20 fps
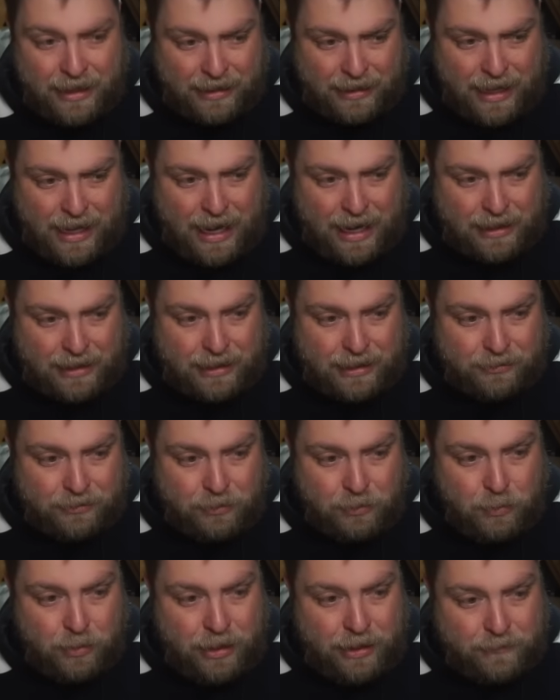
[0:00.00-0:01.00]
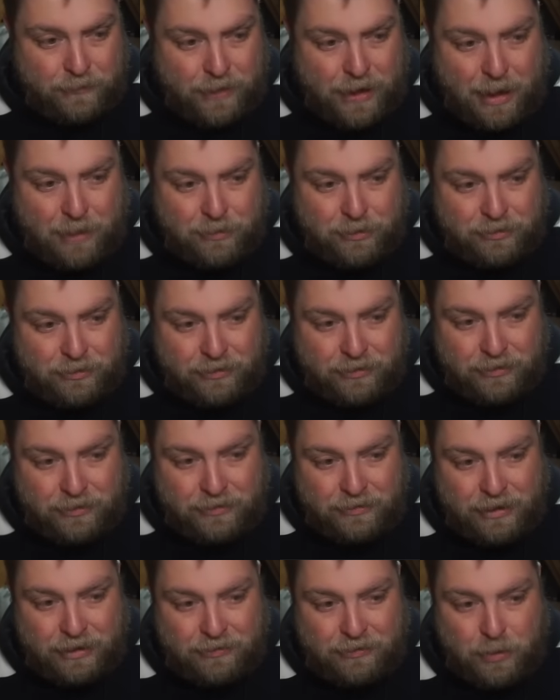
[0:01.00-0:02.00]
likely as a way for Amazon to
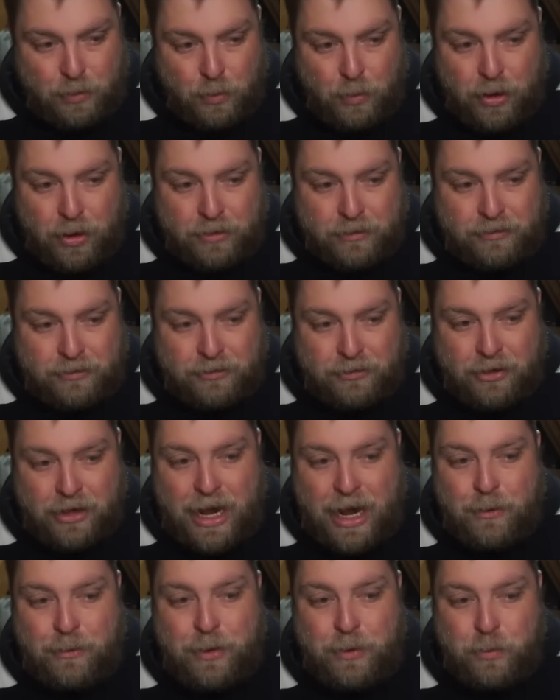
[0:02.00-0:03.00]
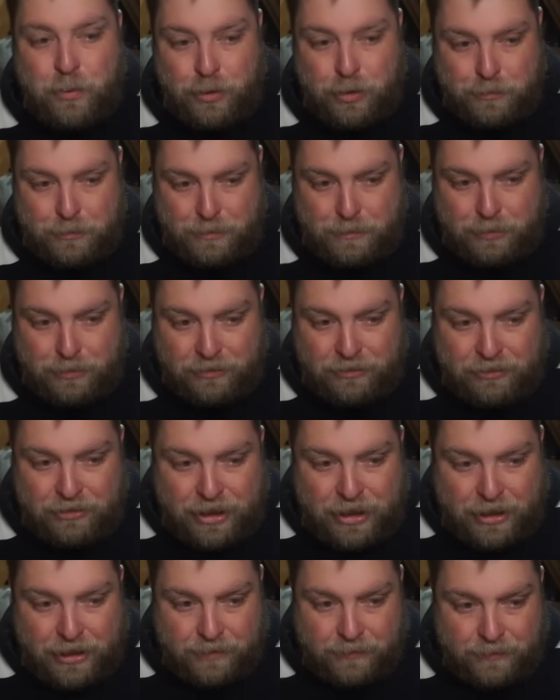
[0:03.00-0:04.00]
test the waters on how it will be
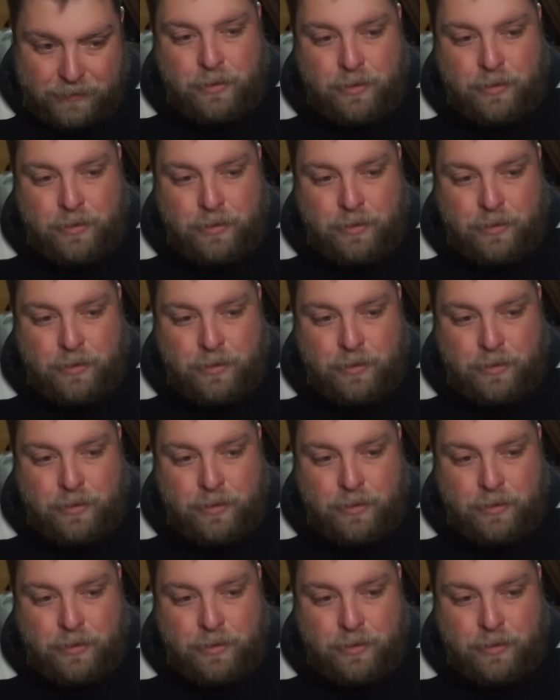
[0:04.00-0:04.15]
perceived.